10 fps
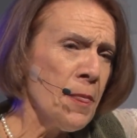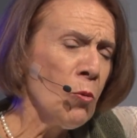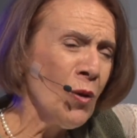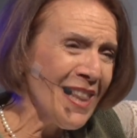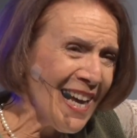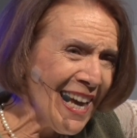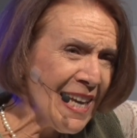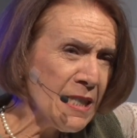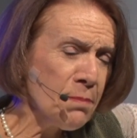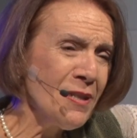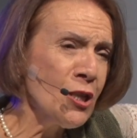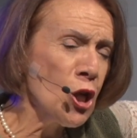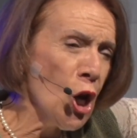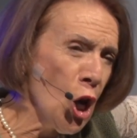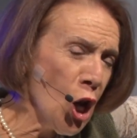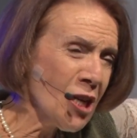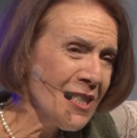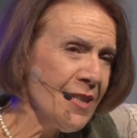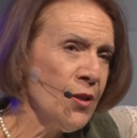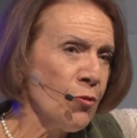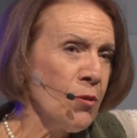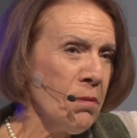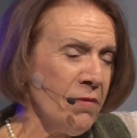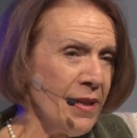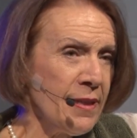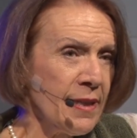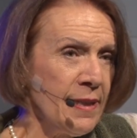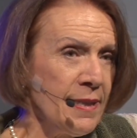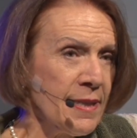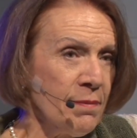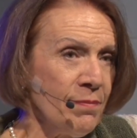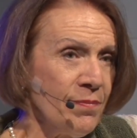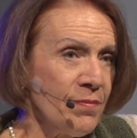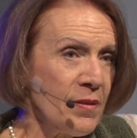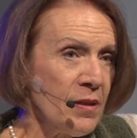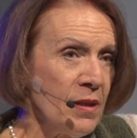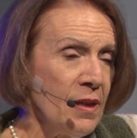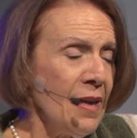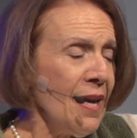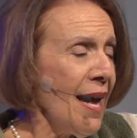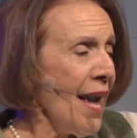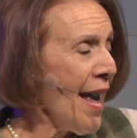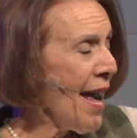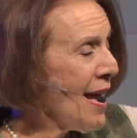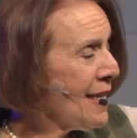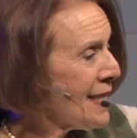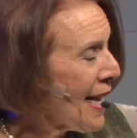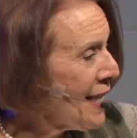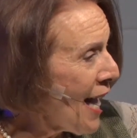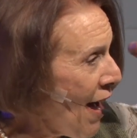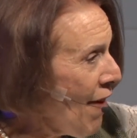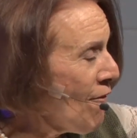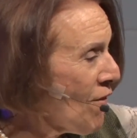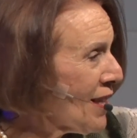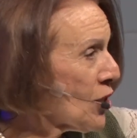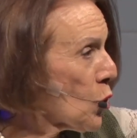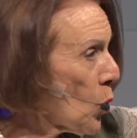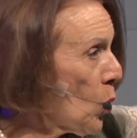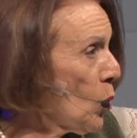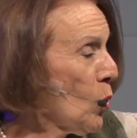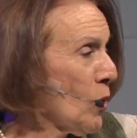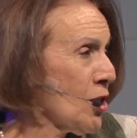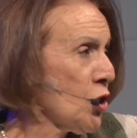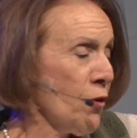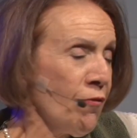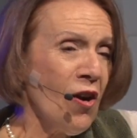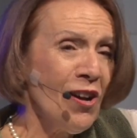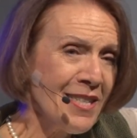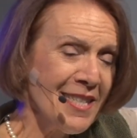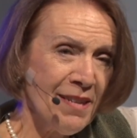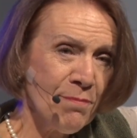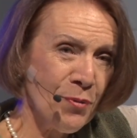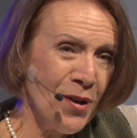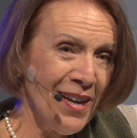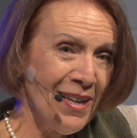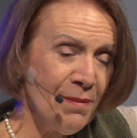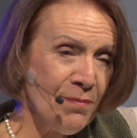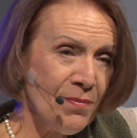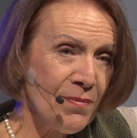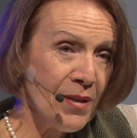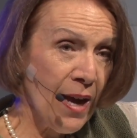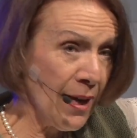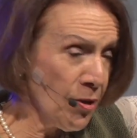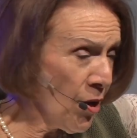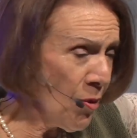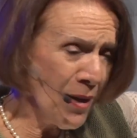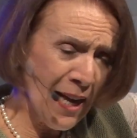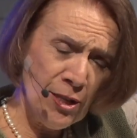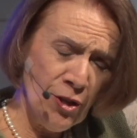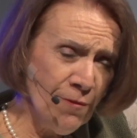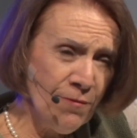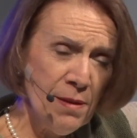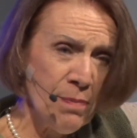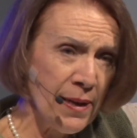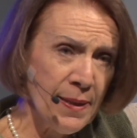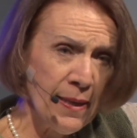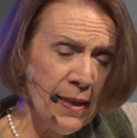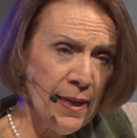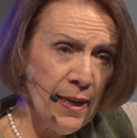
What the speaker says: with a husband locked in the grip of alcoholism. And I felt called to fast and pray. I had no feedback in the...